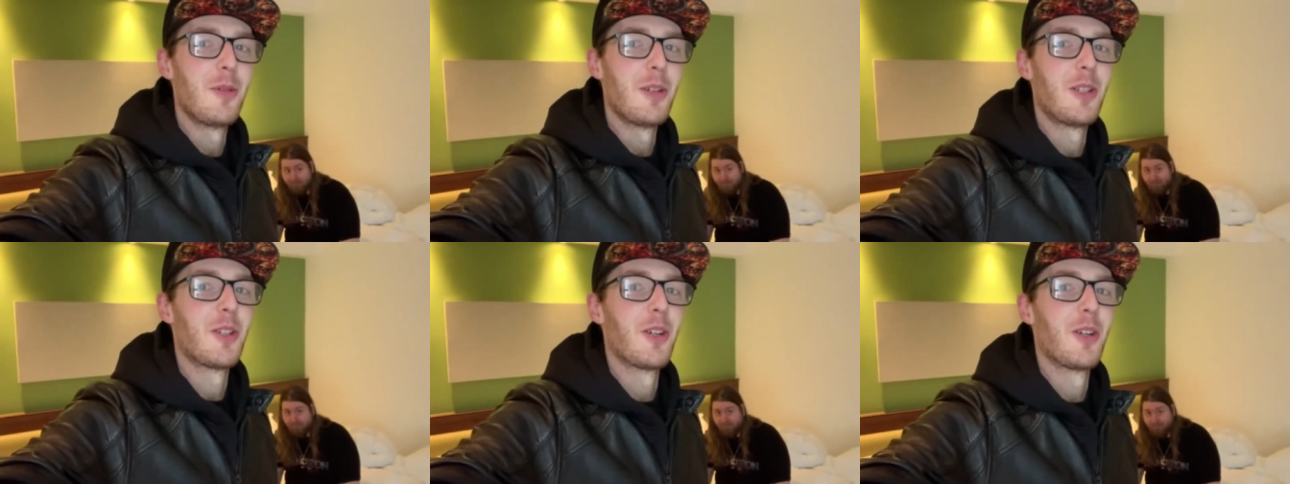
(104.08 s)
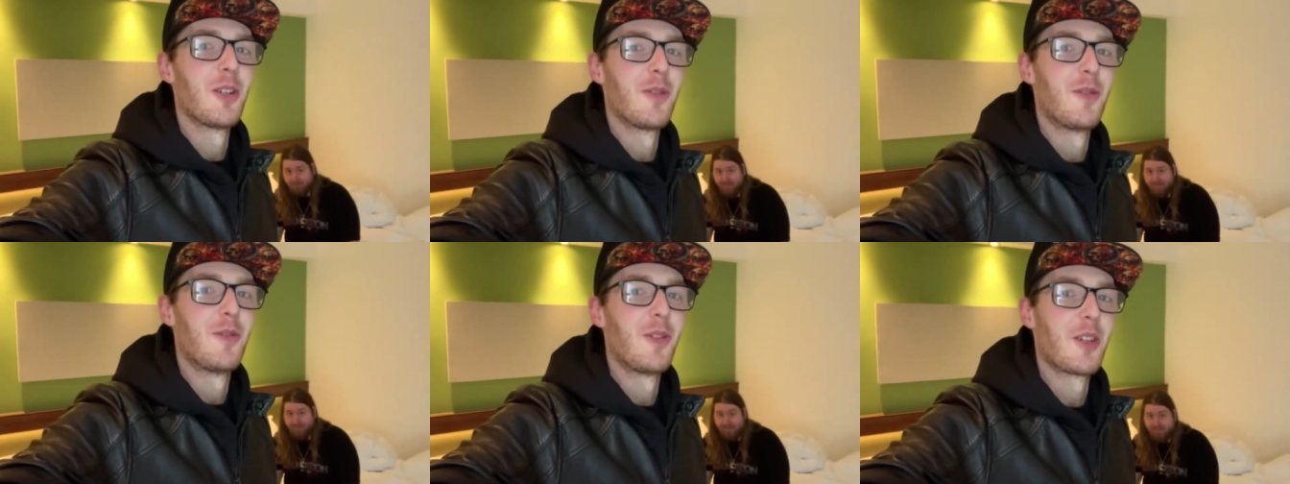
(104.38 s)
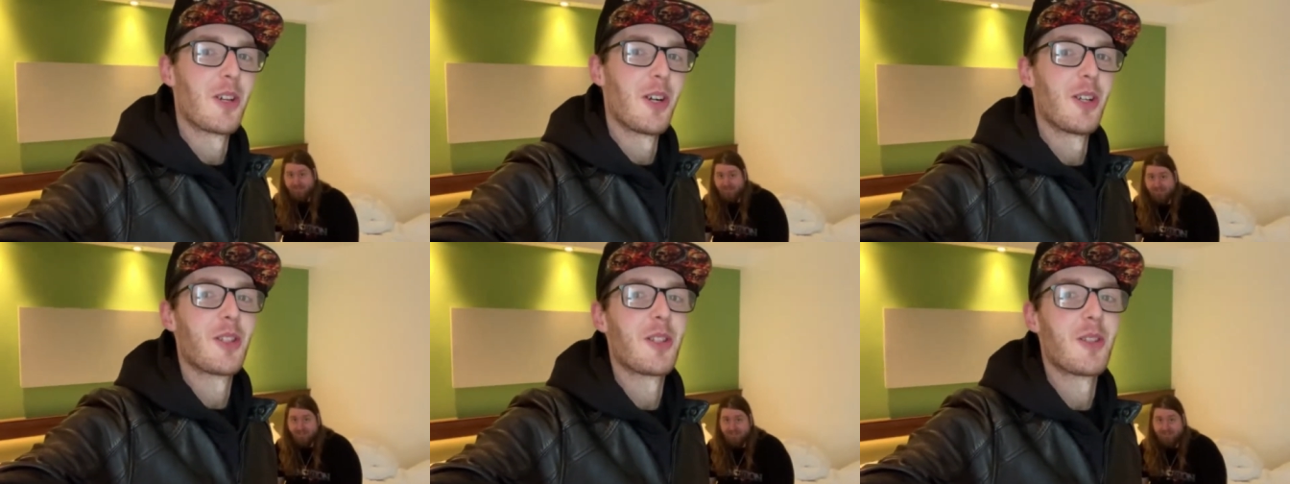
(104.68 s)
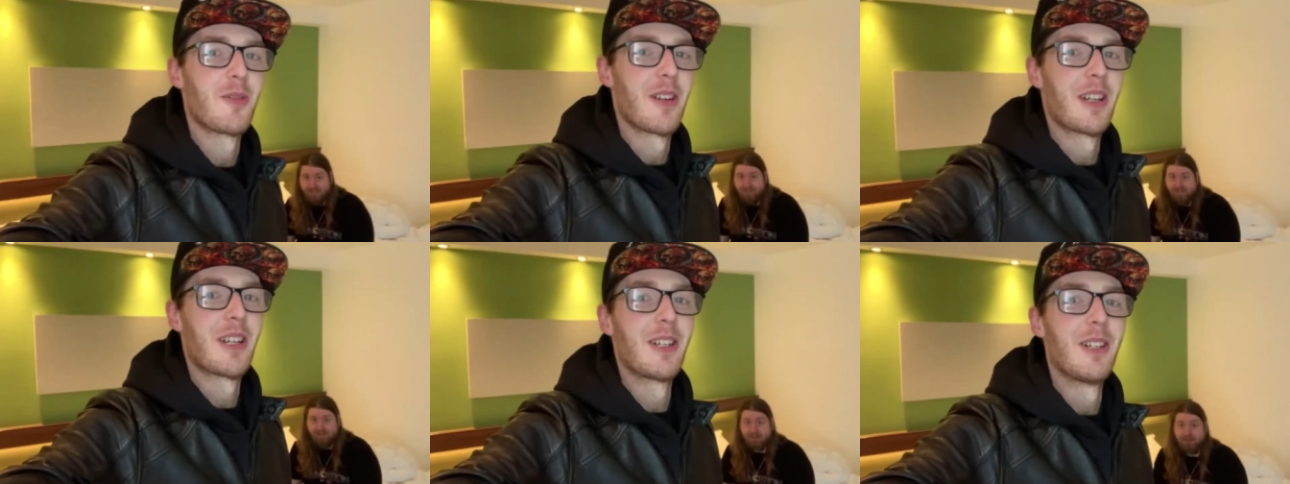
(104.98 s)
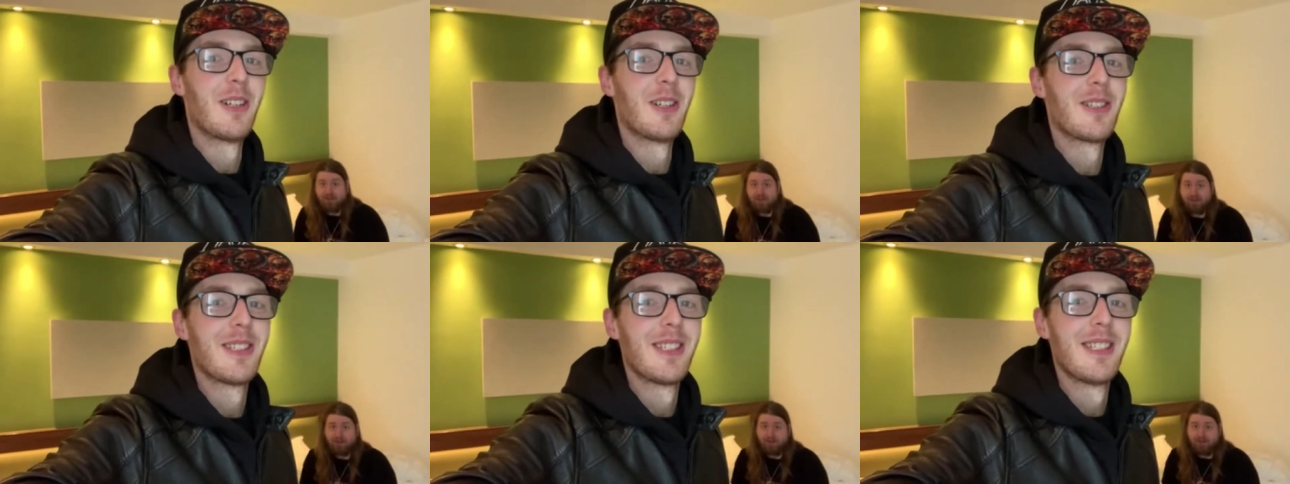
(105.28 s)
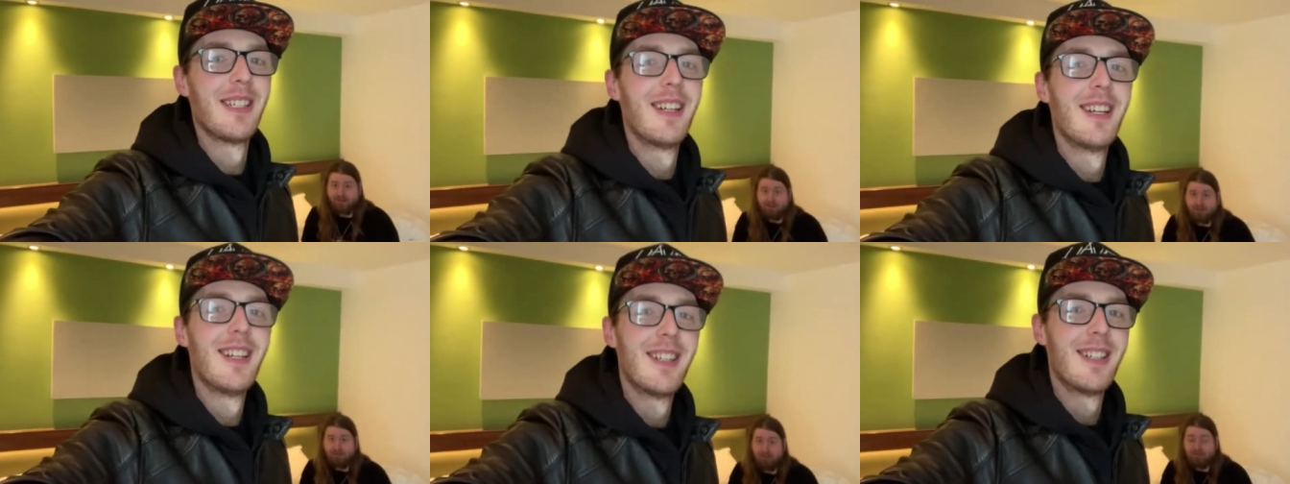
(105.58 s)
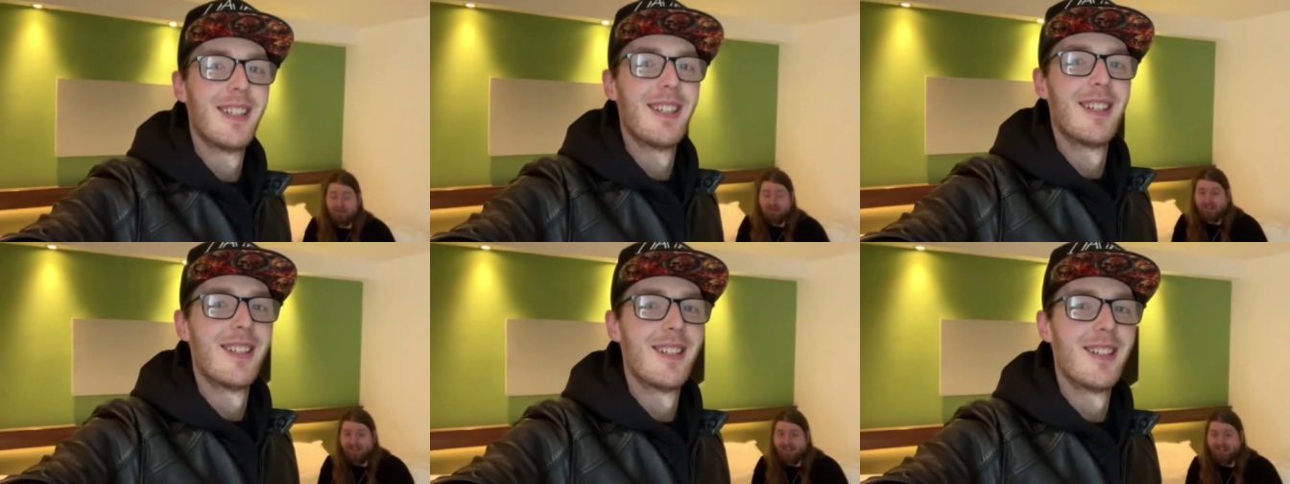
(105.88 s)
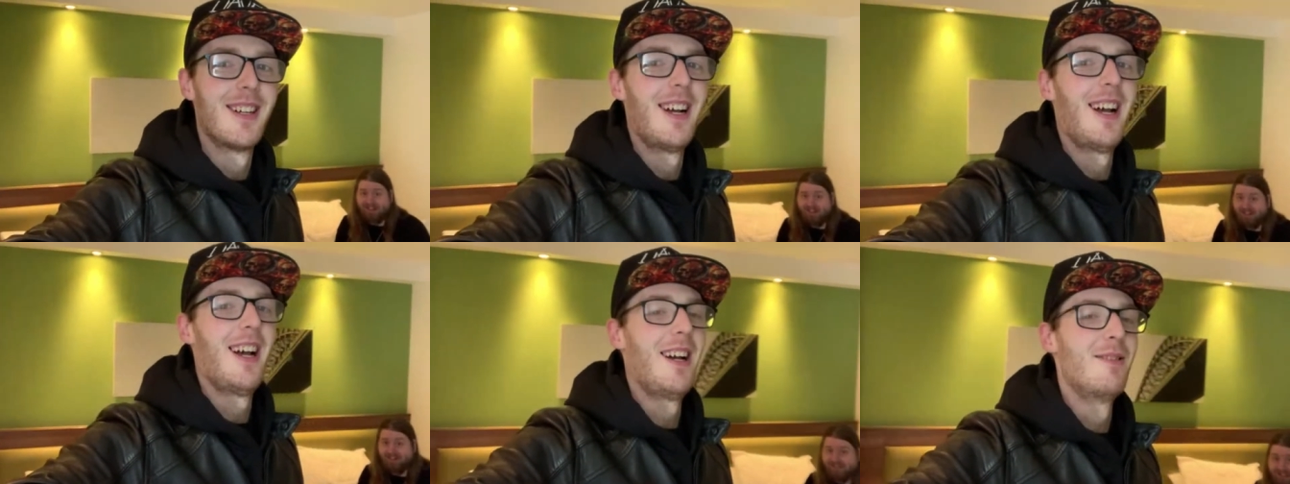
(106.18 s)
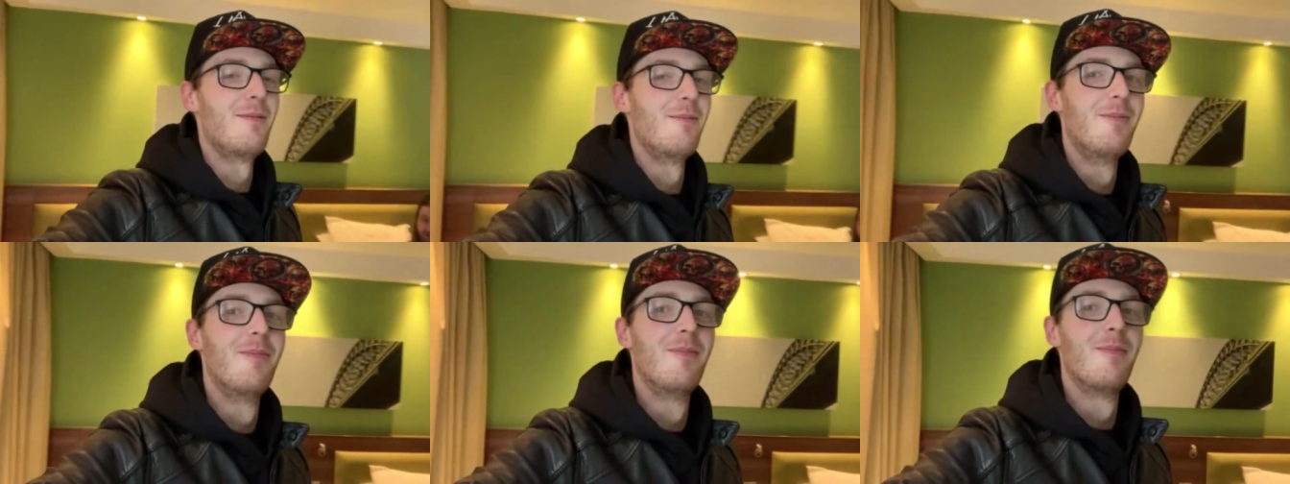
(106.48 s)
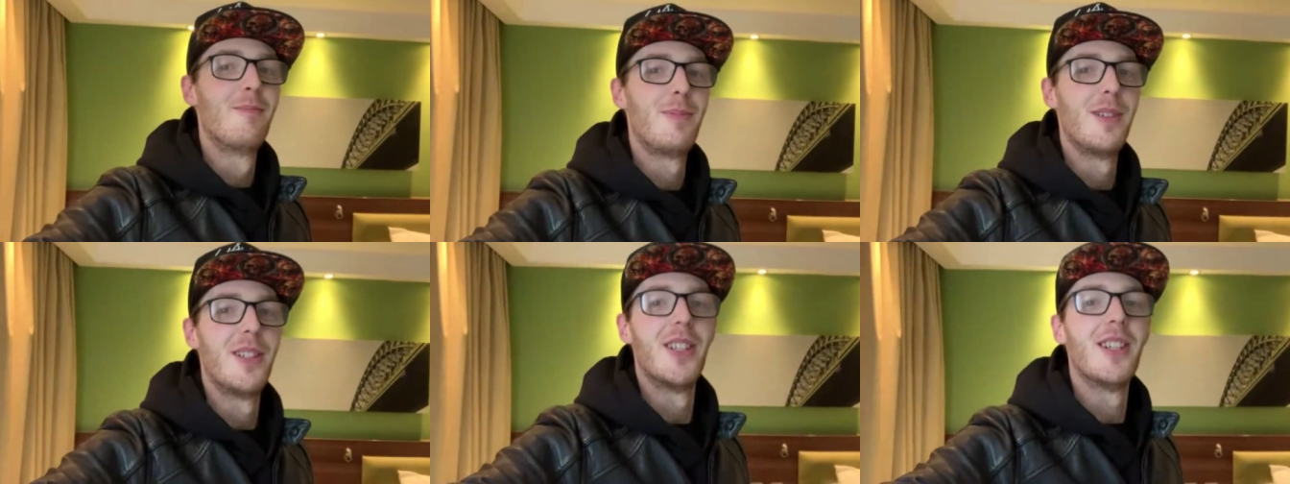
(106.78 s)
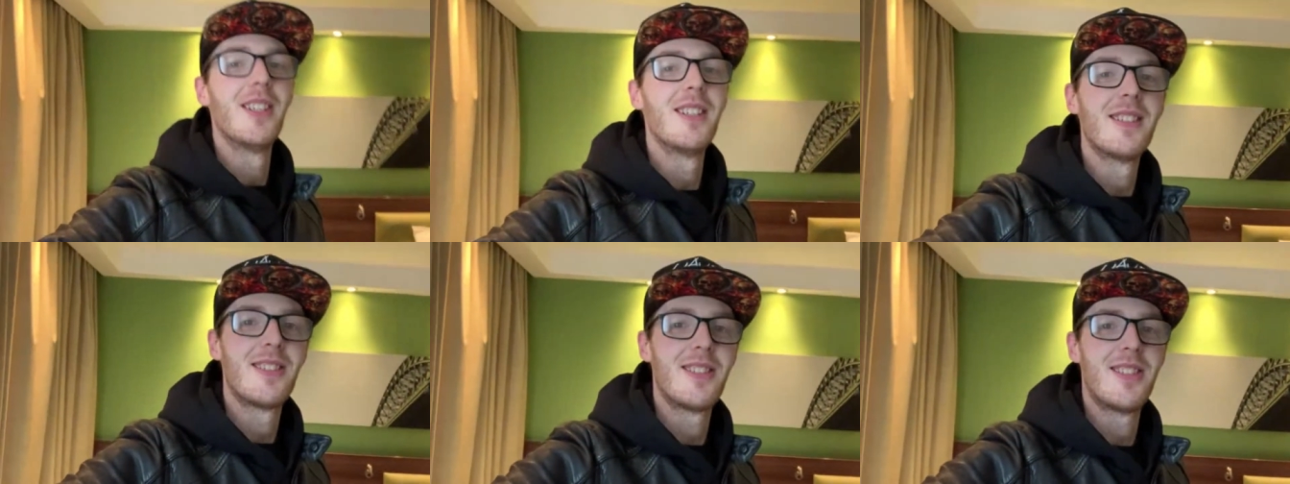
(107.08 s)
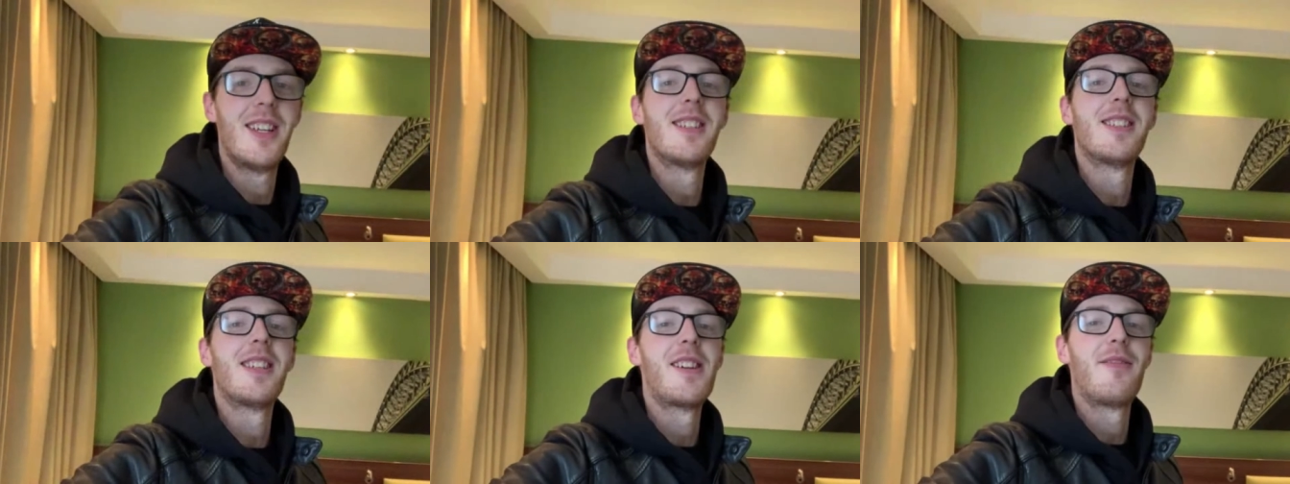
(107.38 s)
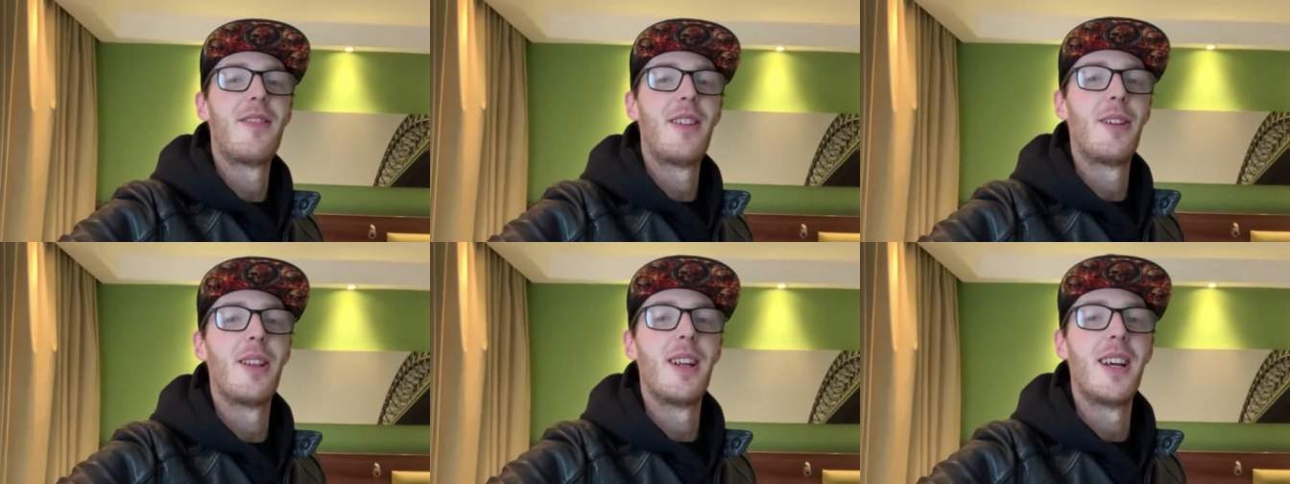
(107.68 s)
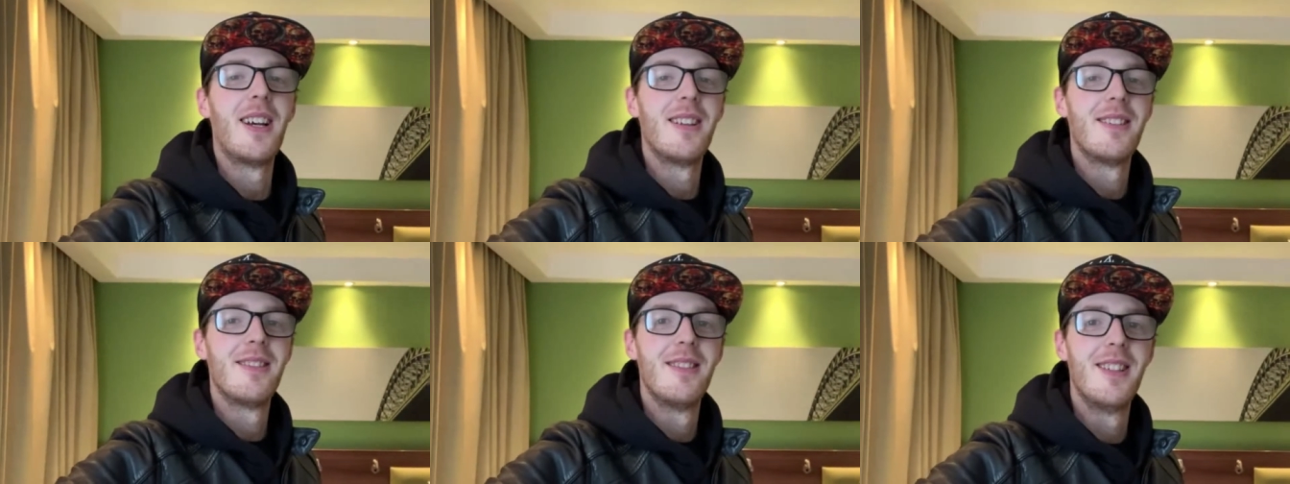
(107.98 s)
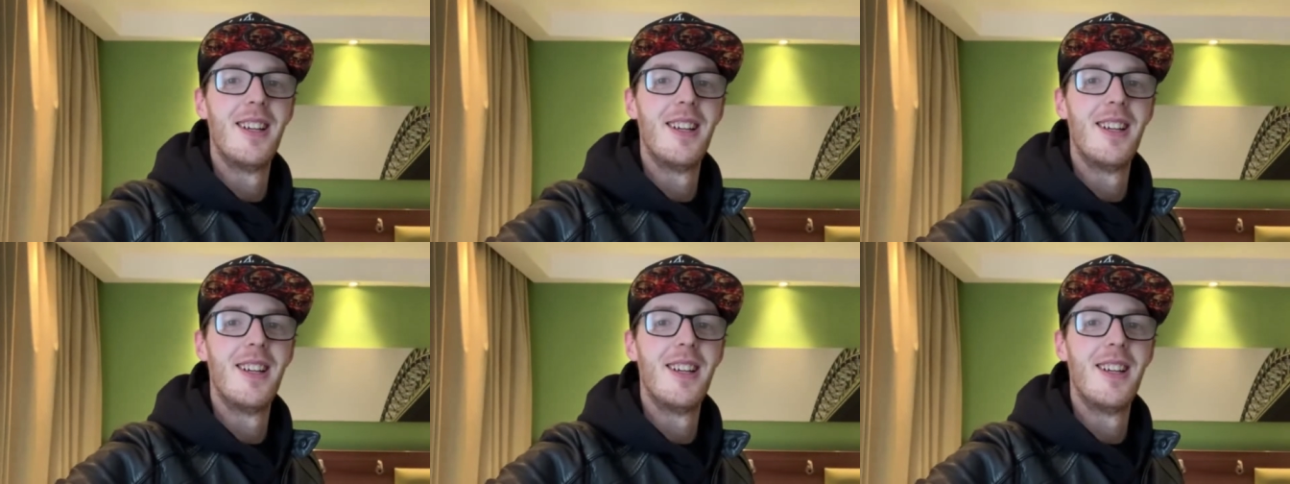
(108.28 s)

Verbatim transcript: we sort of forgot to record. Um, but stay safe out there,